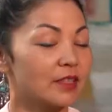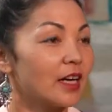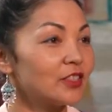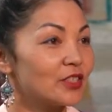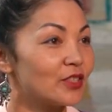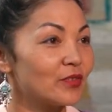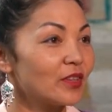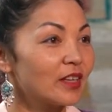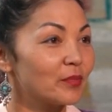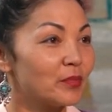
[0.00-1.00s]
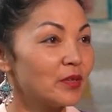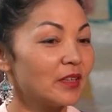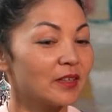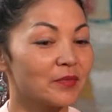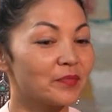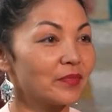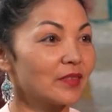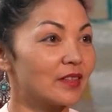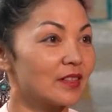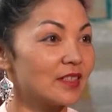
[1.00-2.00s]
be surprised, because we have
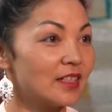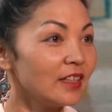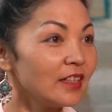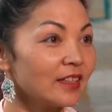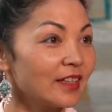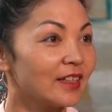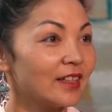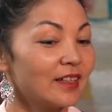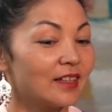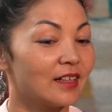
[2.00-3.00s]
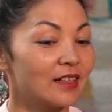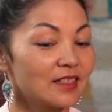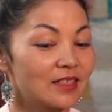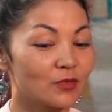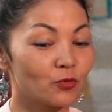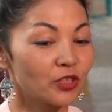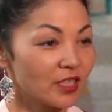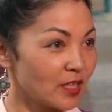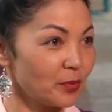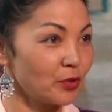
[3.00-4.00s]
portraits too. It was done